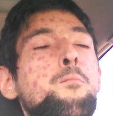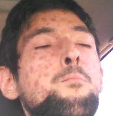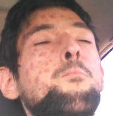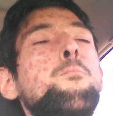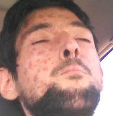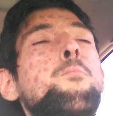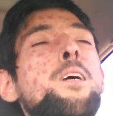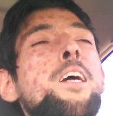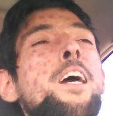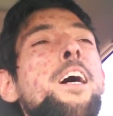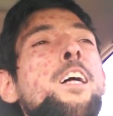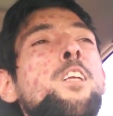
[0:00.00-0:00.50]

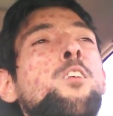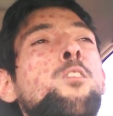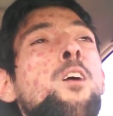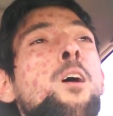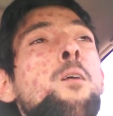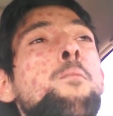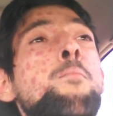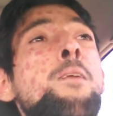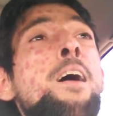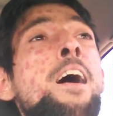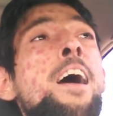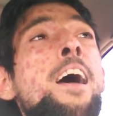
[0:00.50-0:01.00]
But yeah, that's where
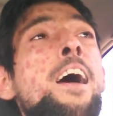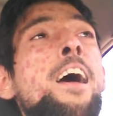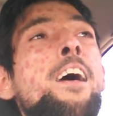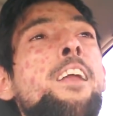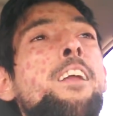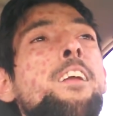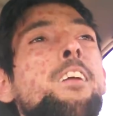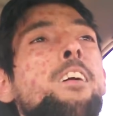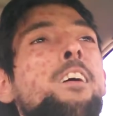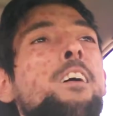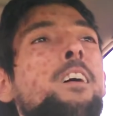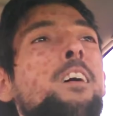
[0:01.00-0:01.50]
I'm at.
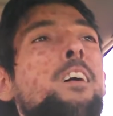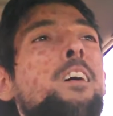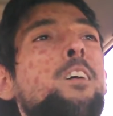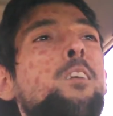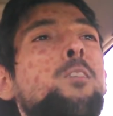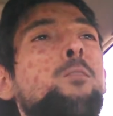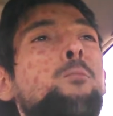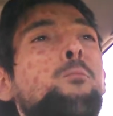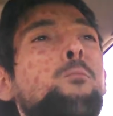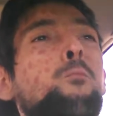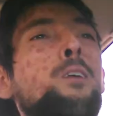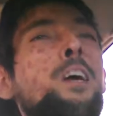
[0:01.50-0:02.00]

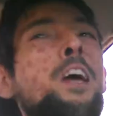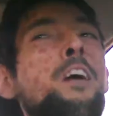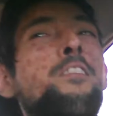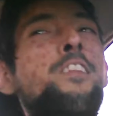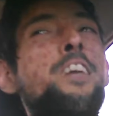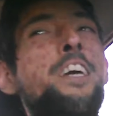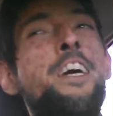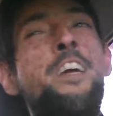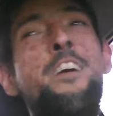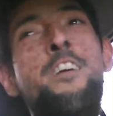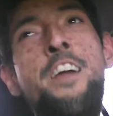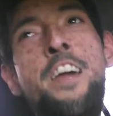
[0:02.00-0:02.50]
We have
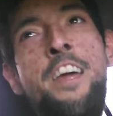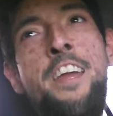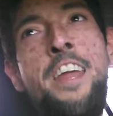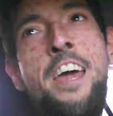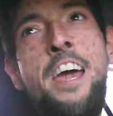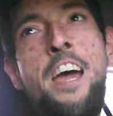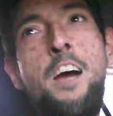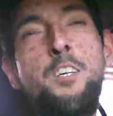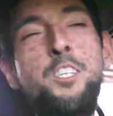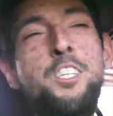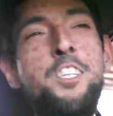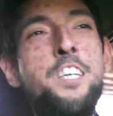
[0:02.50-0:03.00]
the internet
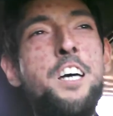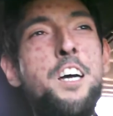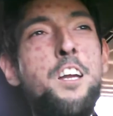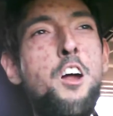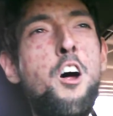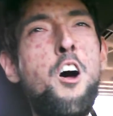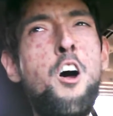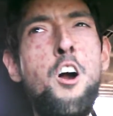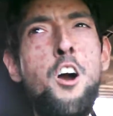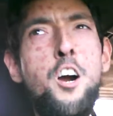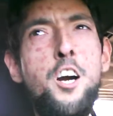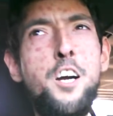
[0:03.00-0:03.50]
now. It's not
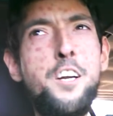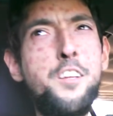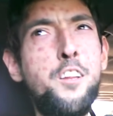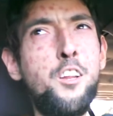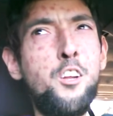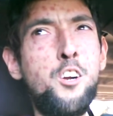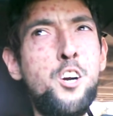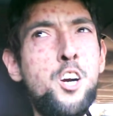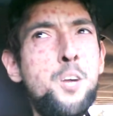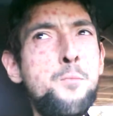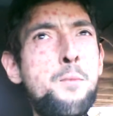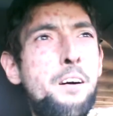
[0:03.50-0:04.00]
hard to
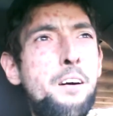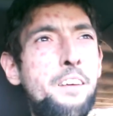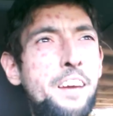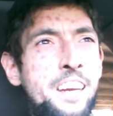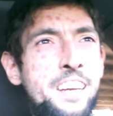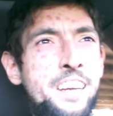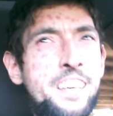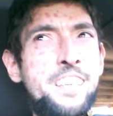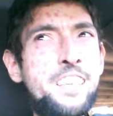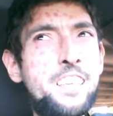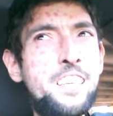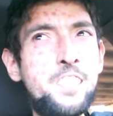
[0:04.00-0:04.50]
learn about
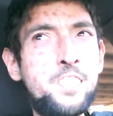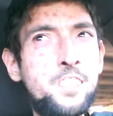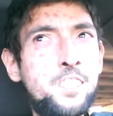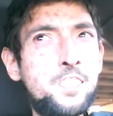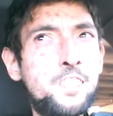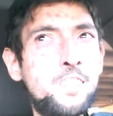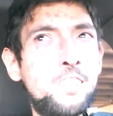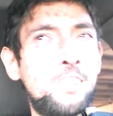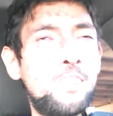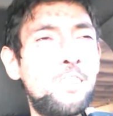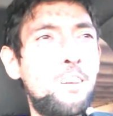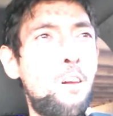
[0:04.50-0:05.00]
any of
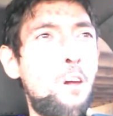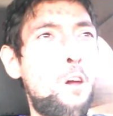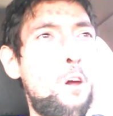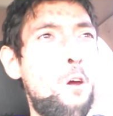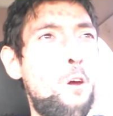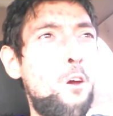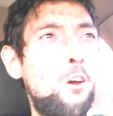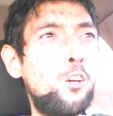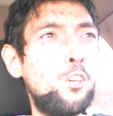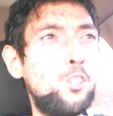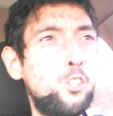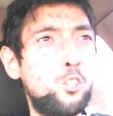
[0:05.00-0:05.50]
this.
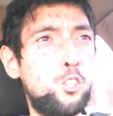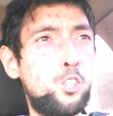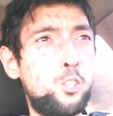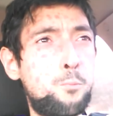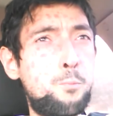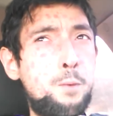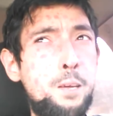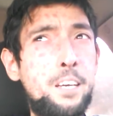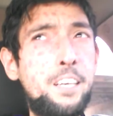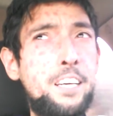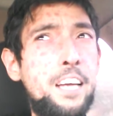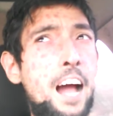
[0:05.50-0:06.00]
You'll just
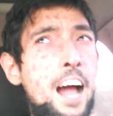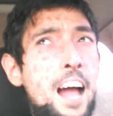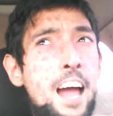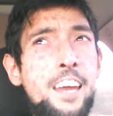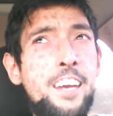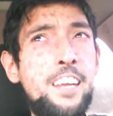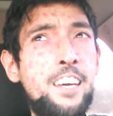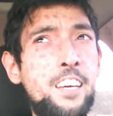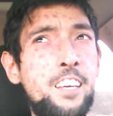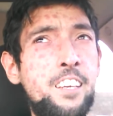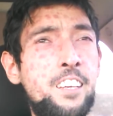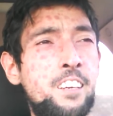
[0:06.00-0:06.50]
be
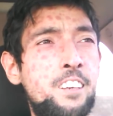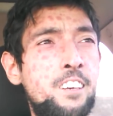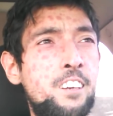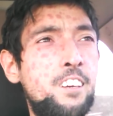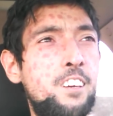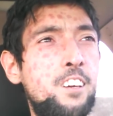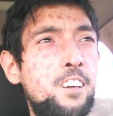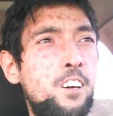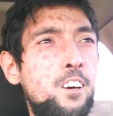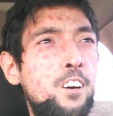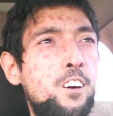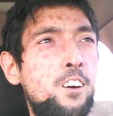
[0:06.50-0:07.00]
guided.
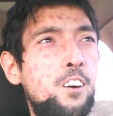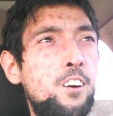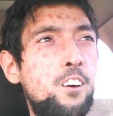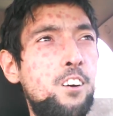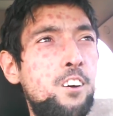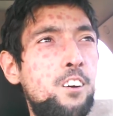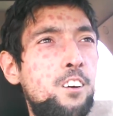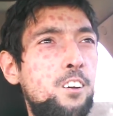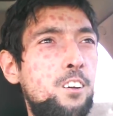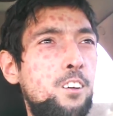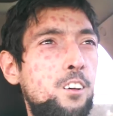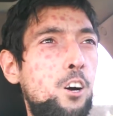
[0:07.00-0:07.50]

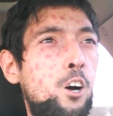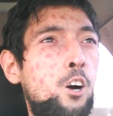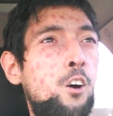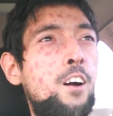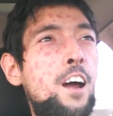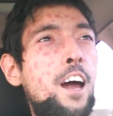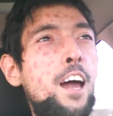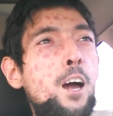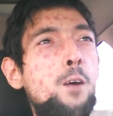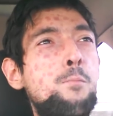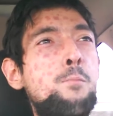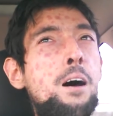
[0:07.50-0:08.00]

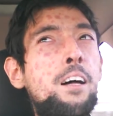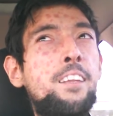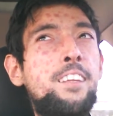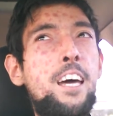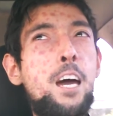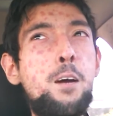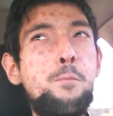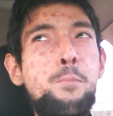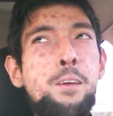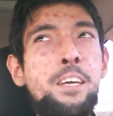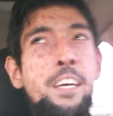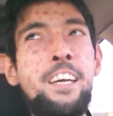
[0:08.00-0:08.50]
Alright, about
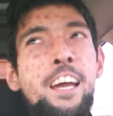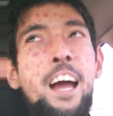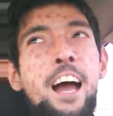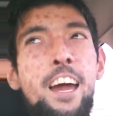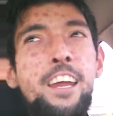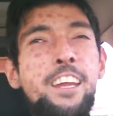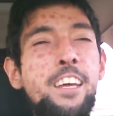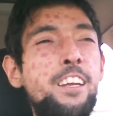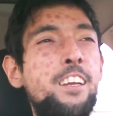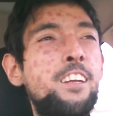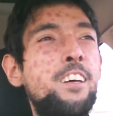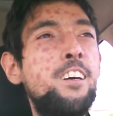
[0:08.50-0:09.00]
that, being
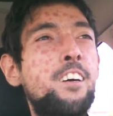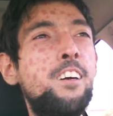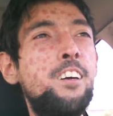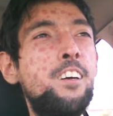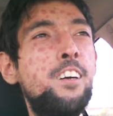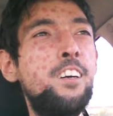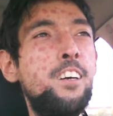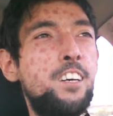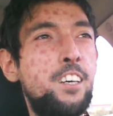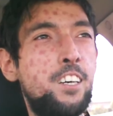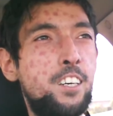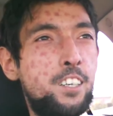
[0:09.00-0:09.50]
guided.
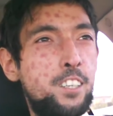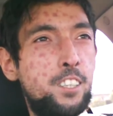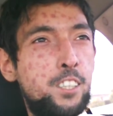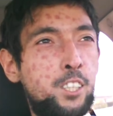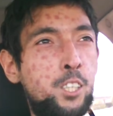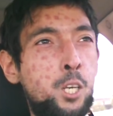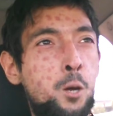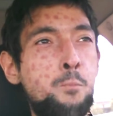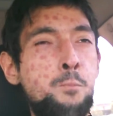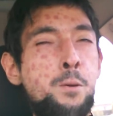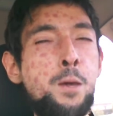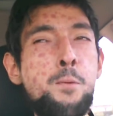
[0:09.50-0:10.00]

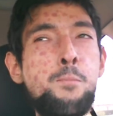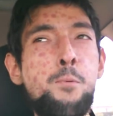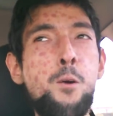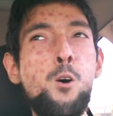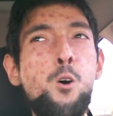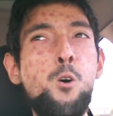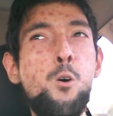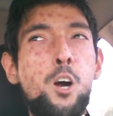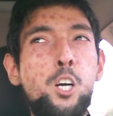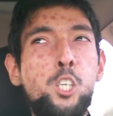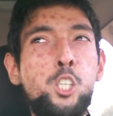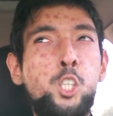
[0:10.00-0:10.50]
Some people
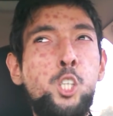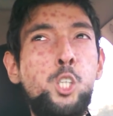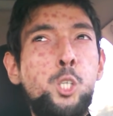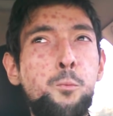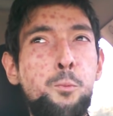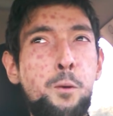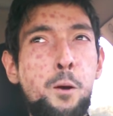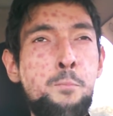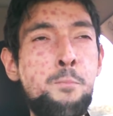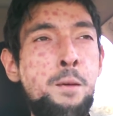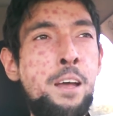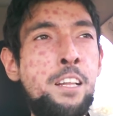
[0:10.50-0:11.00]
who are
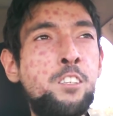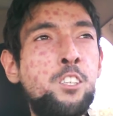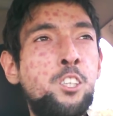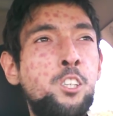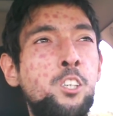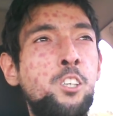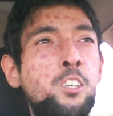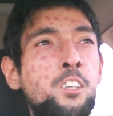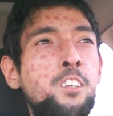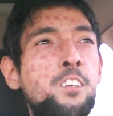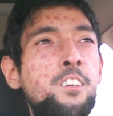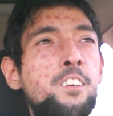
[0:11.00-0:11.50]
super
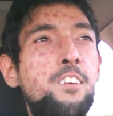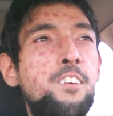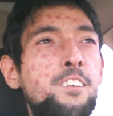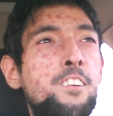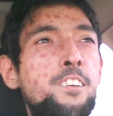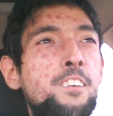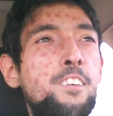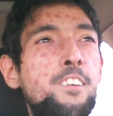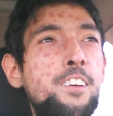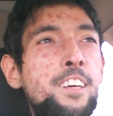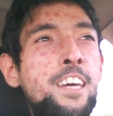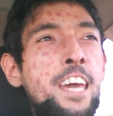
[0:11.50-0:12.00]
mental
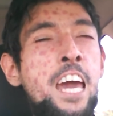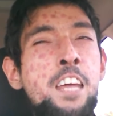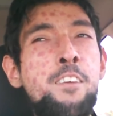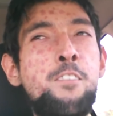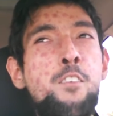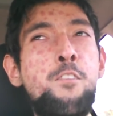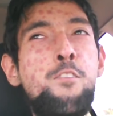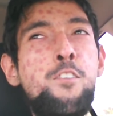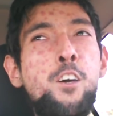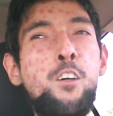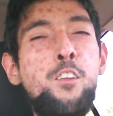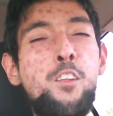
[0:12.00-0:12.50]
can't
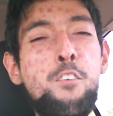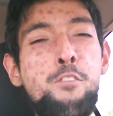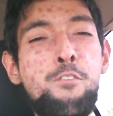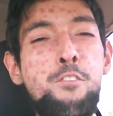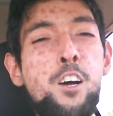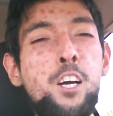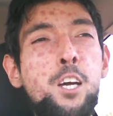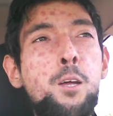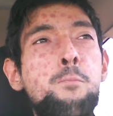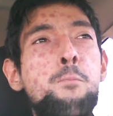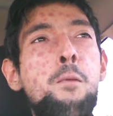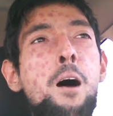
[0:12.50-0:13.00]
even feel their
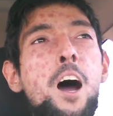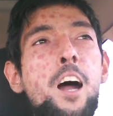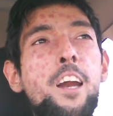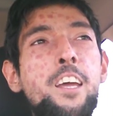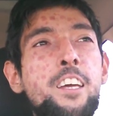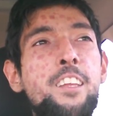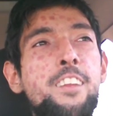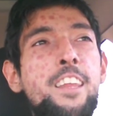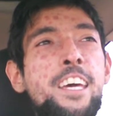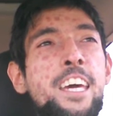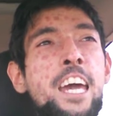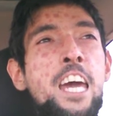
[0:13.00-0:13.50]
fucking
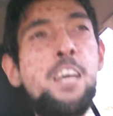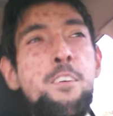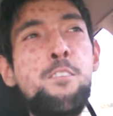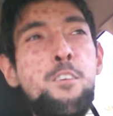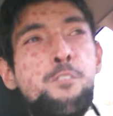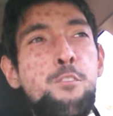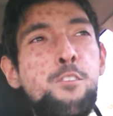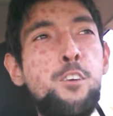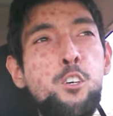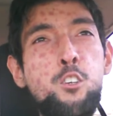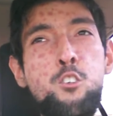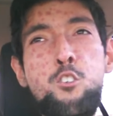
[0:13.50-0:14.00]
body. They can't even
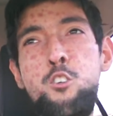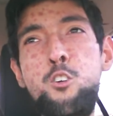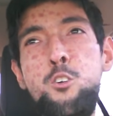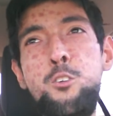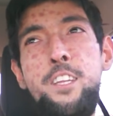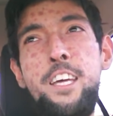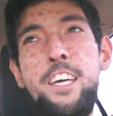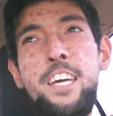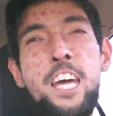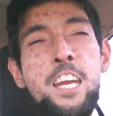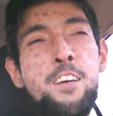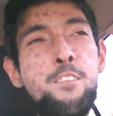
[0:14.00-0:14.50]
feel truth.
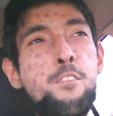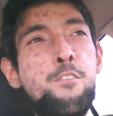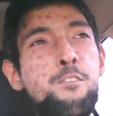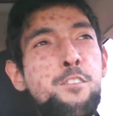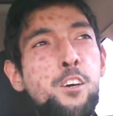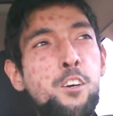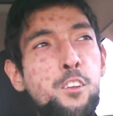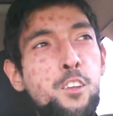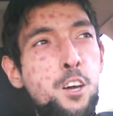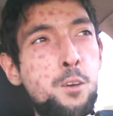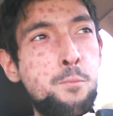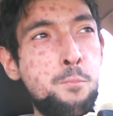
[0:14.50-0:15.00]
They can't even
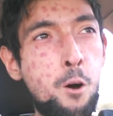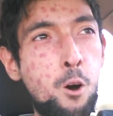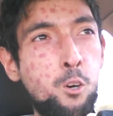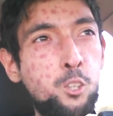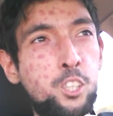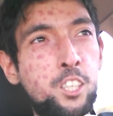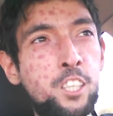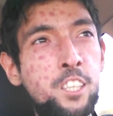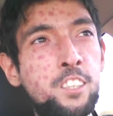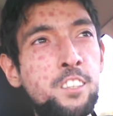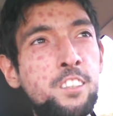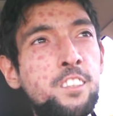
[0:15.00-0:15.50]
feel the
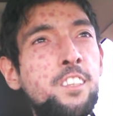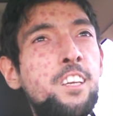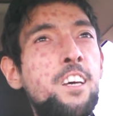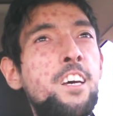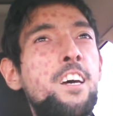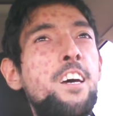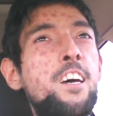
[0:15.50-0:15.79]
emotions.